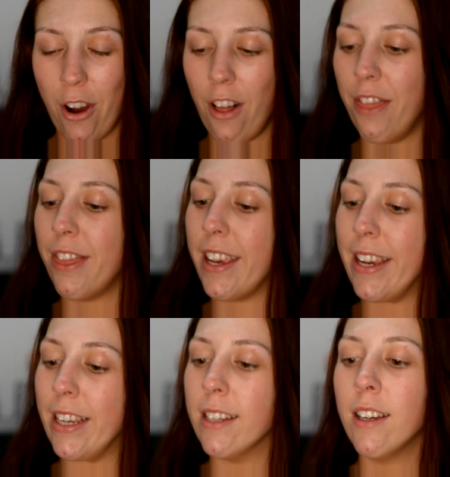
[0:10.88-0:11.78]
on
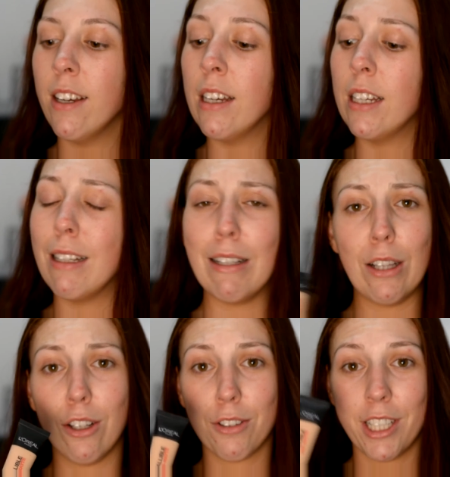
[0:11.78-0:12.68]
the
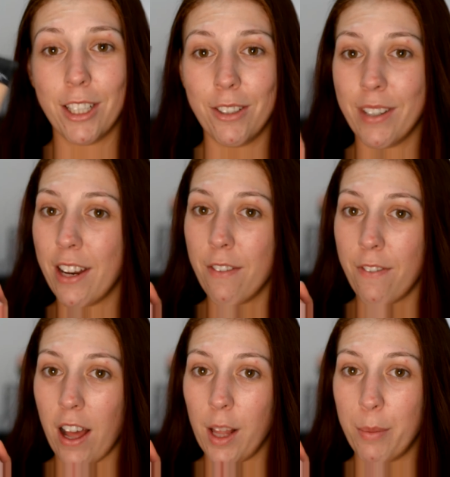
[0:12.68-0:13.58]
L'Oreal
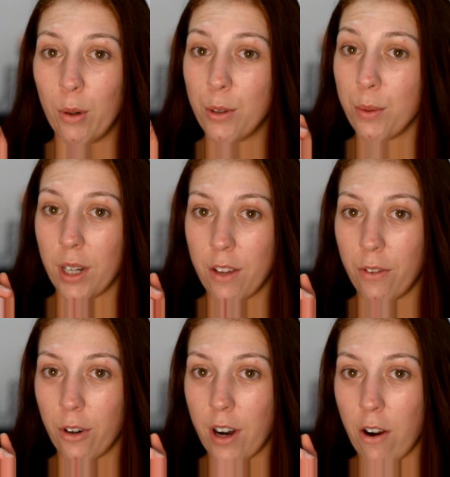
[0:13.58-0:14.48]
Infallible
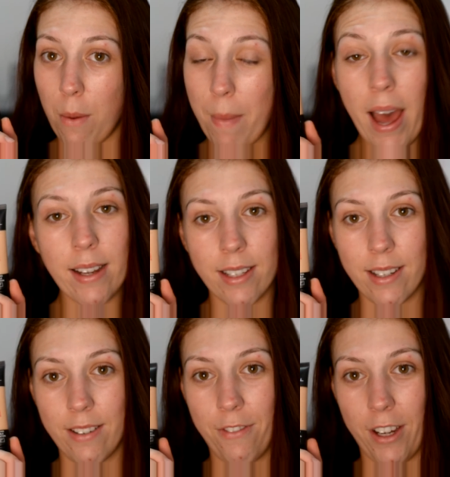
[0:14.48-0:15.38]
24-Hour Matte
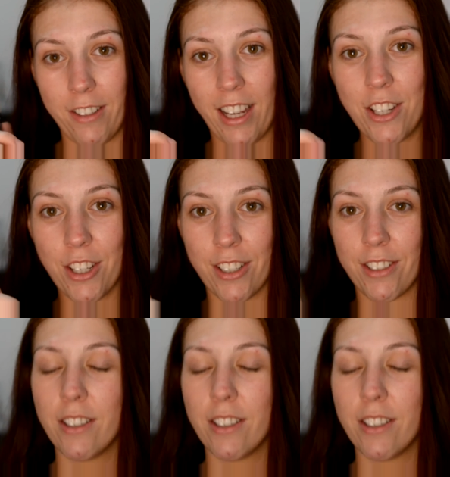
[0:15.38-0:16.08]
Foundation.